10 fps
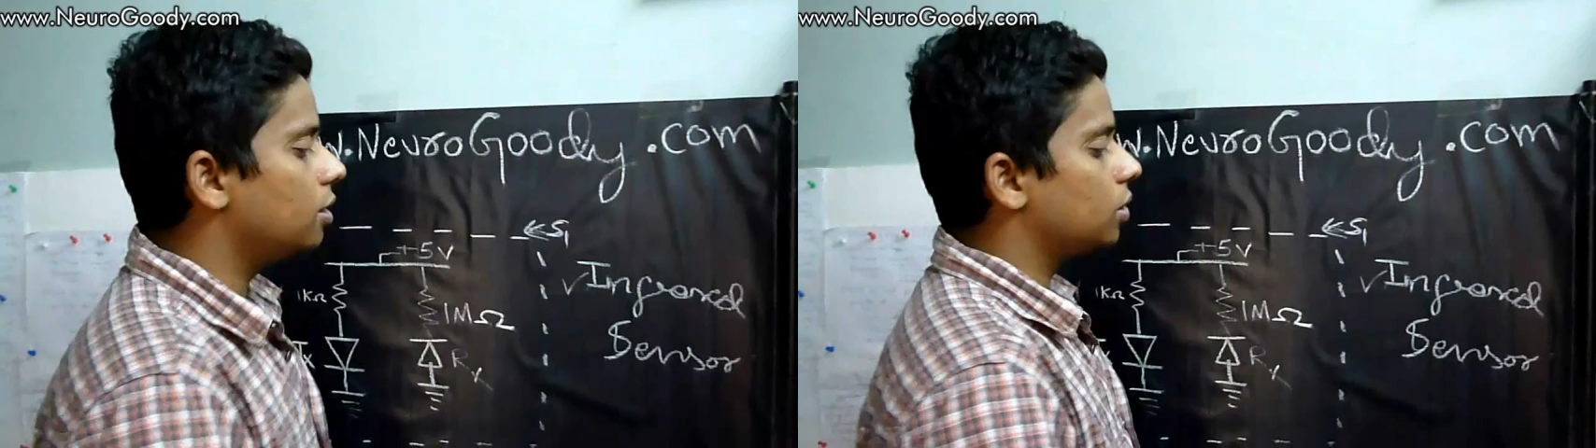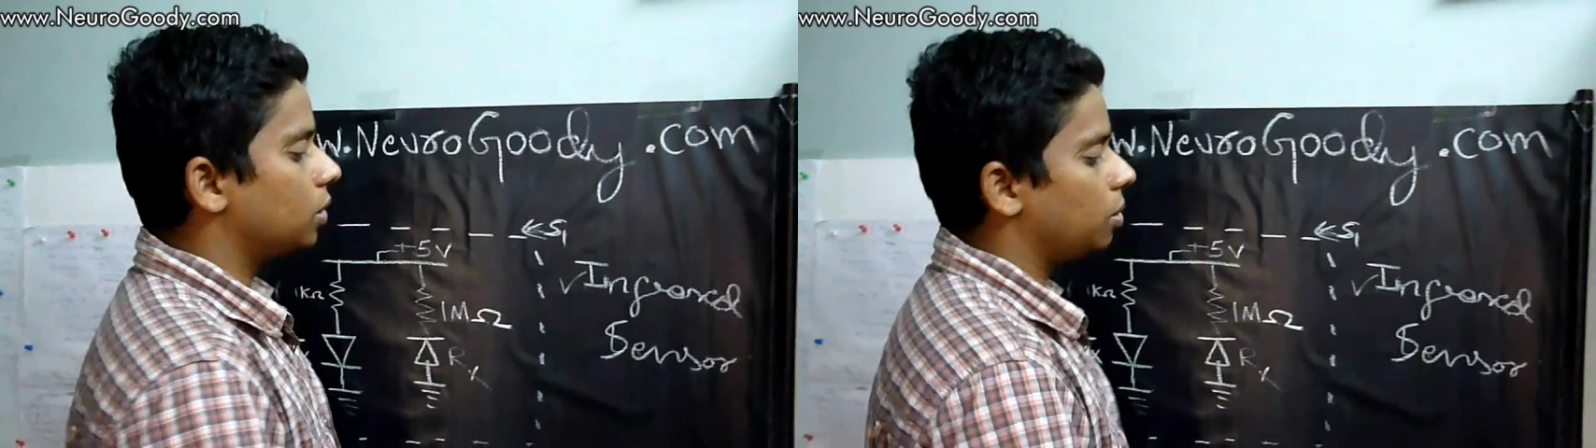
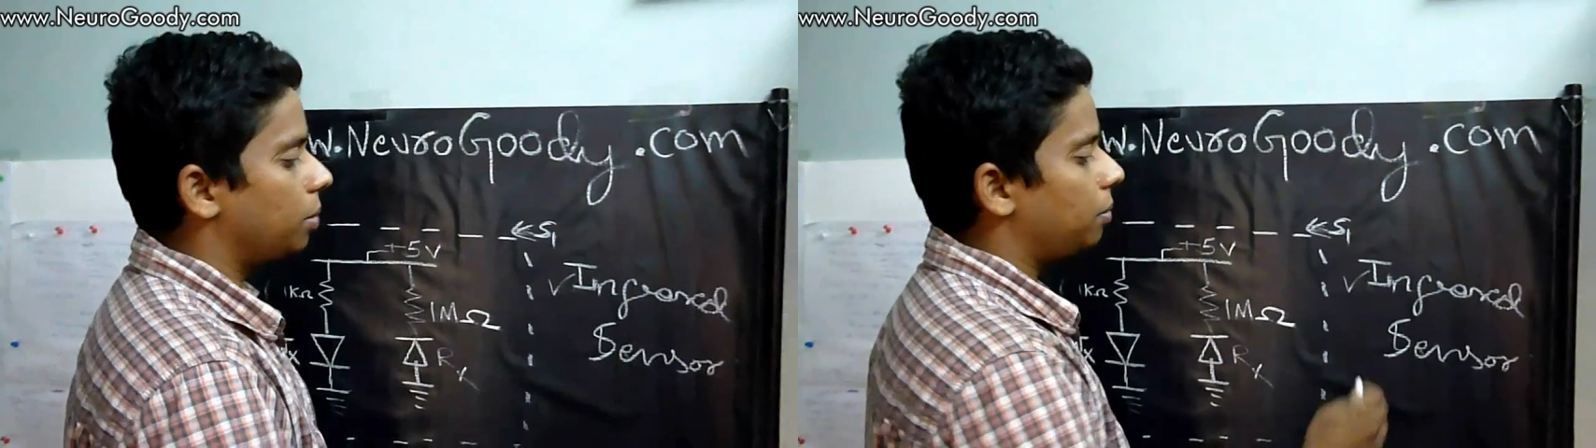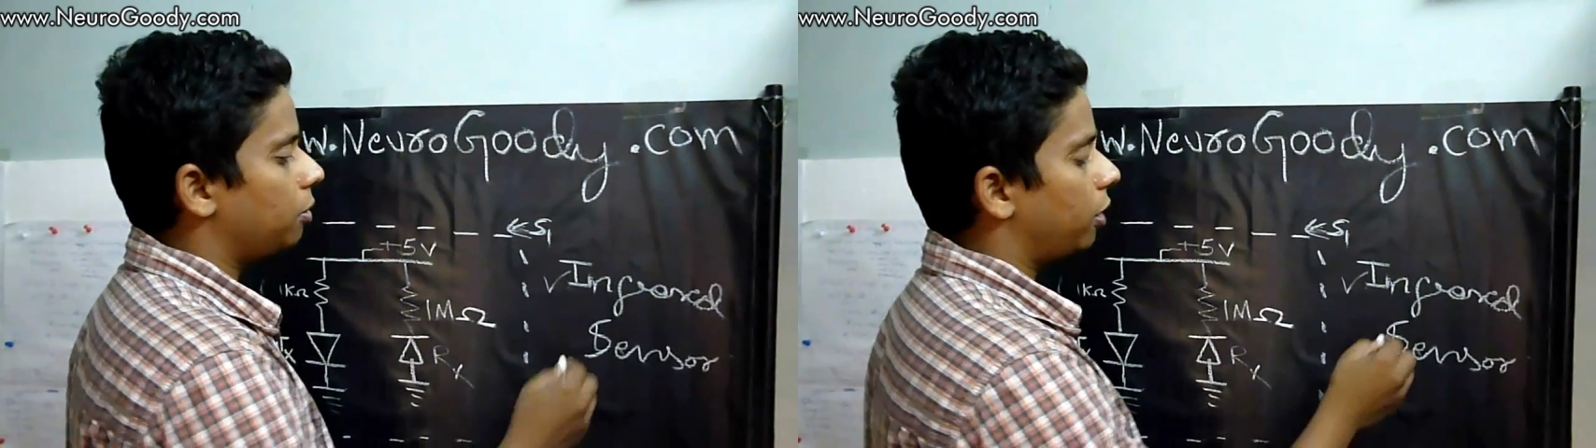So you
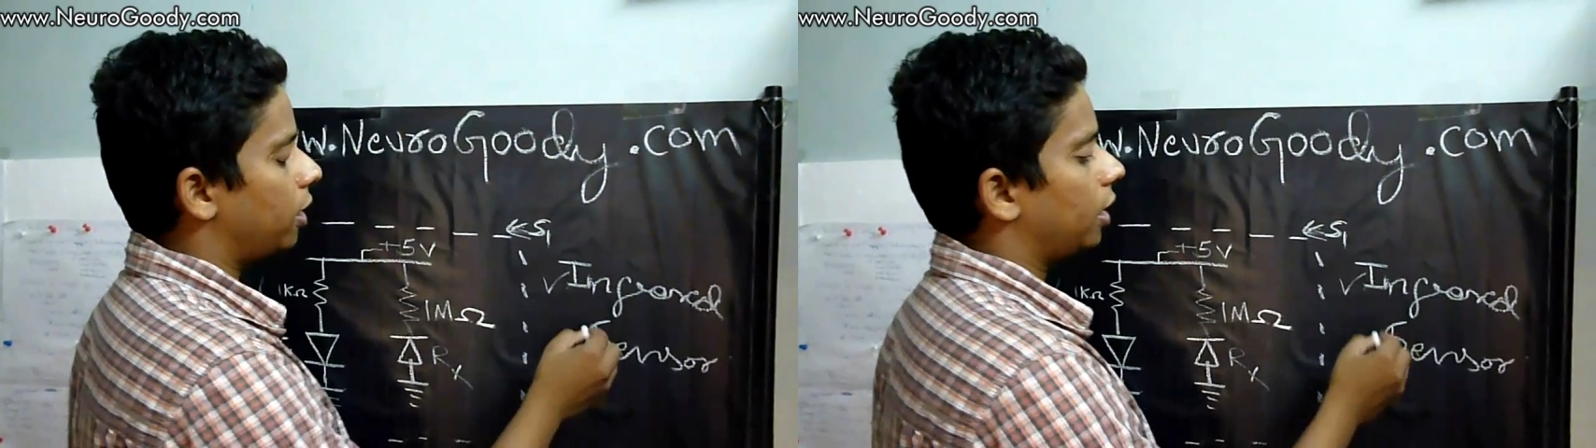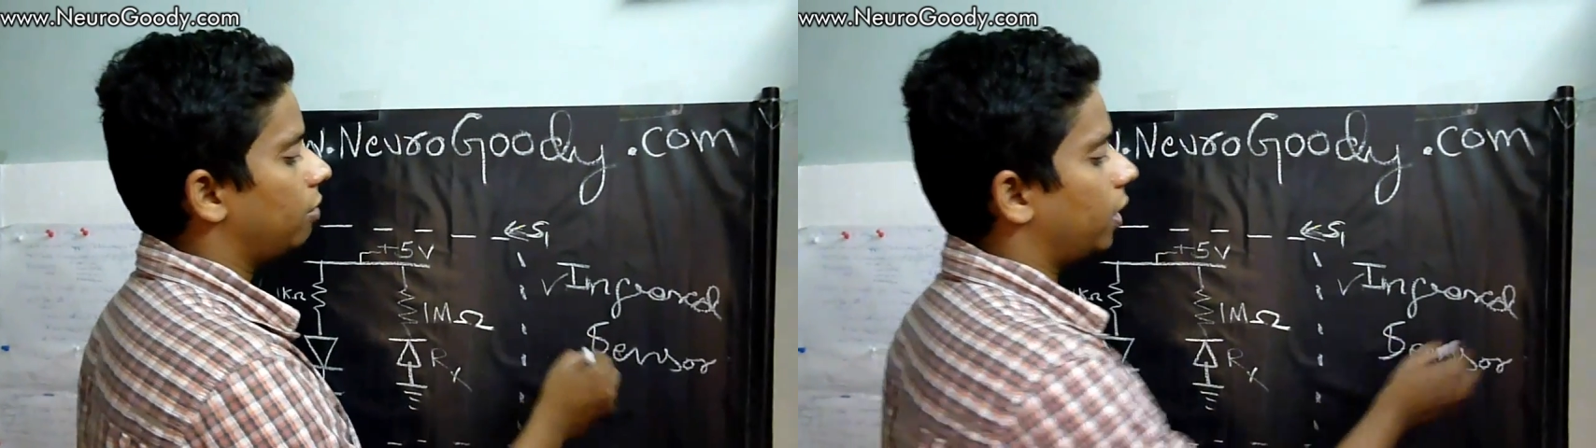may be
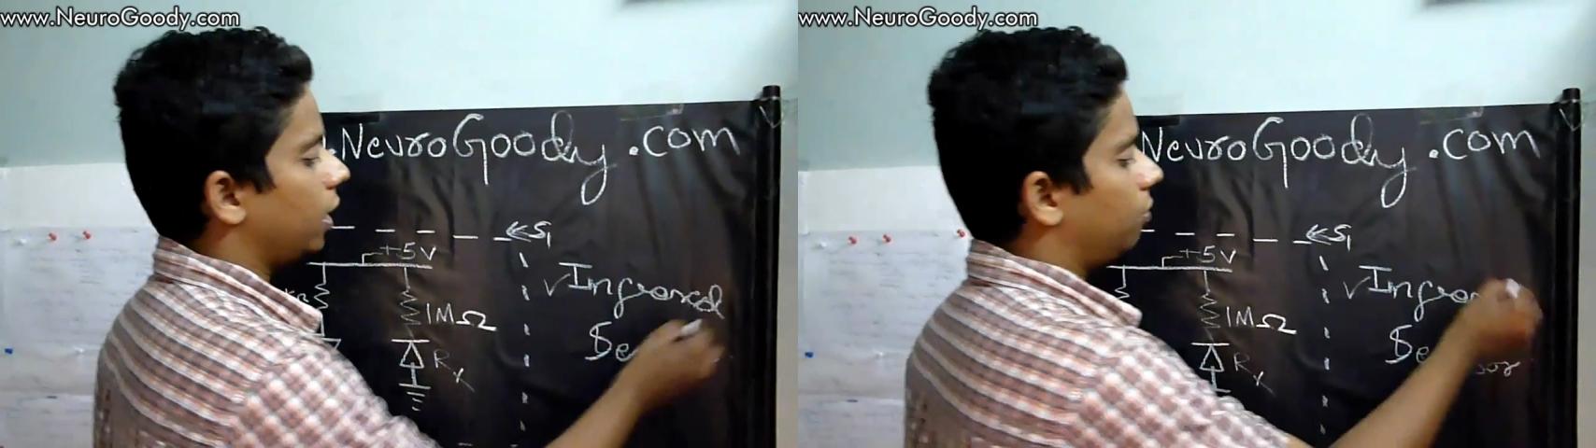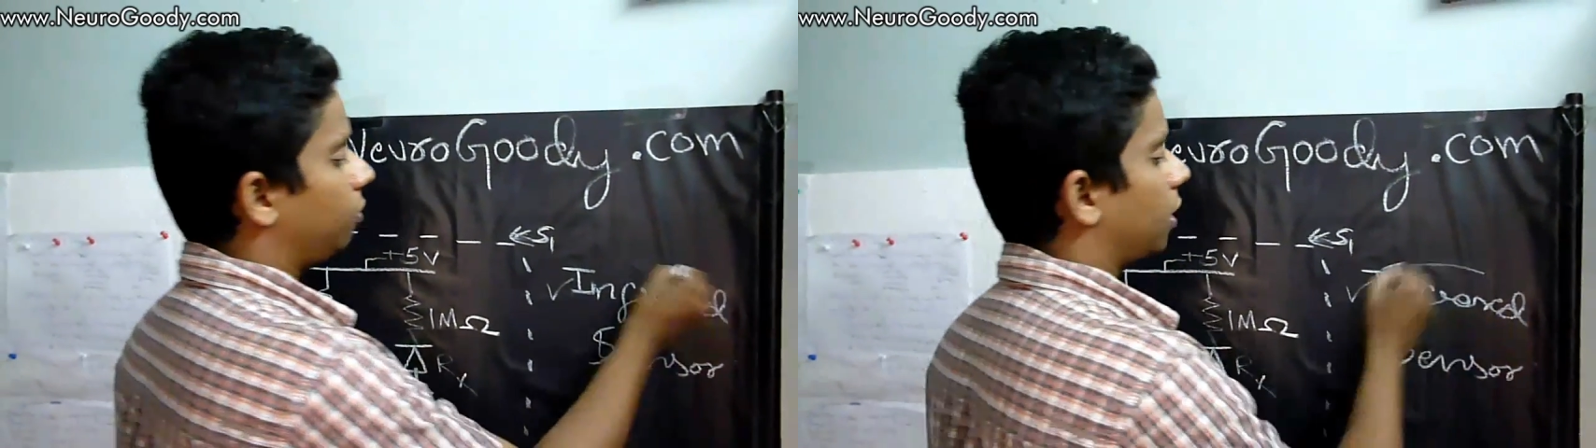wondering why
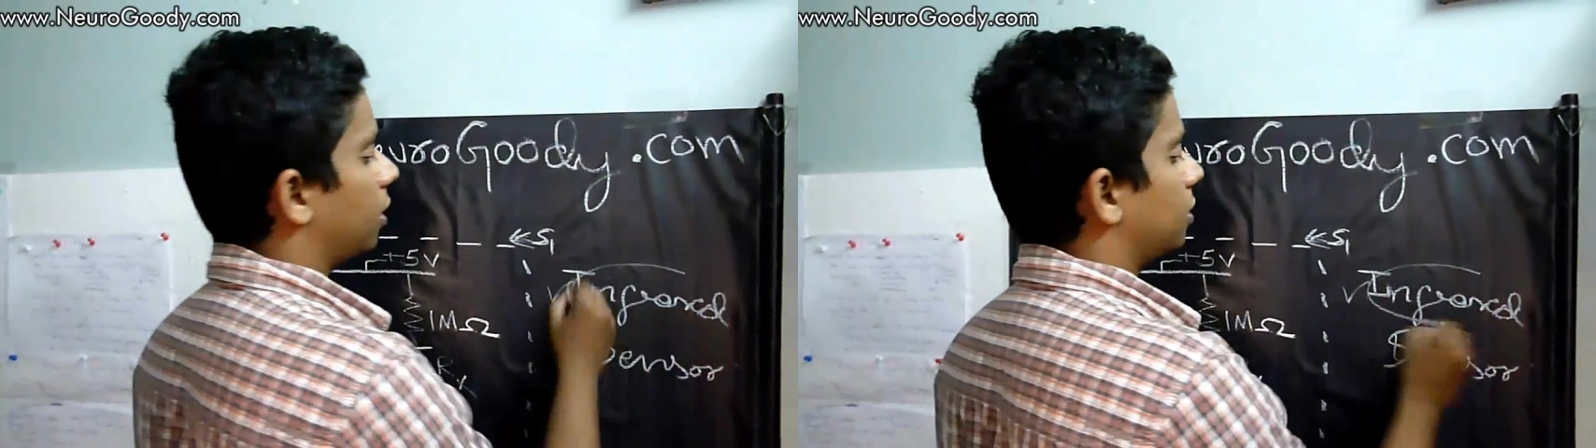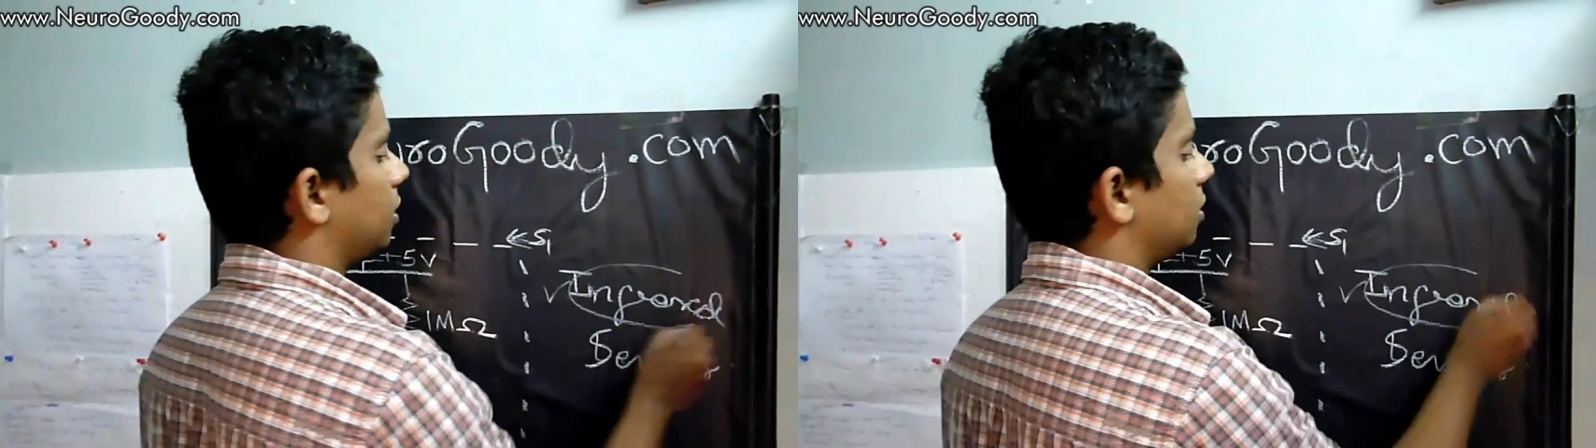
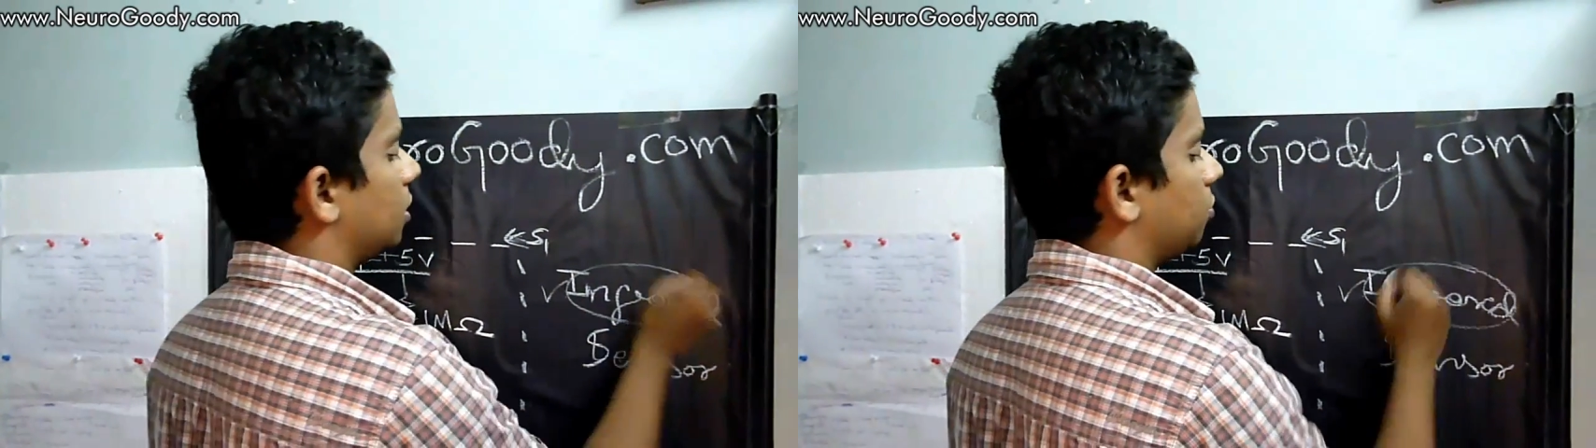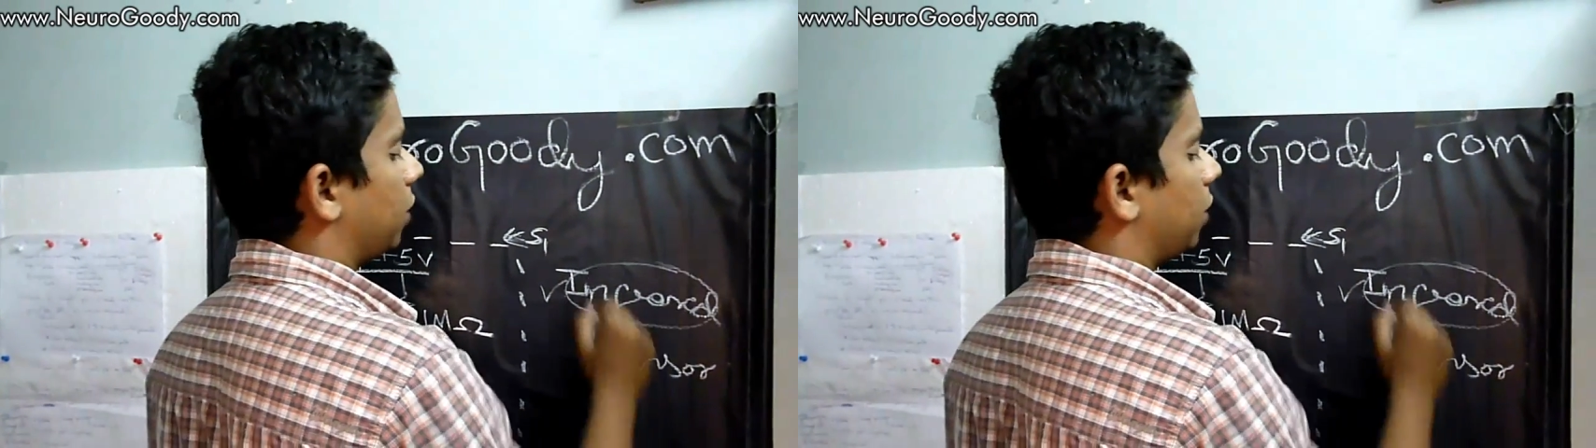infrared sensors,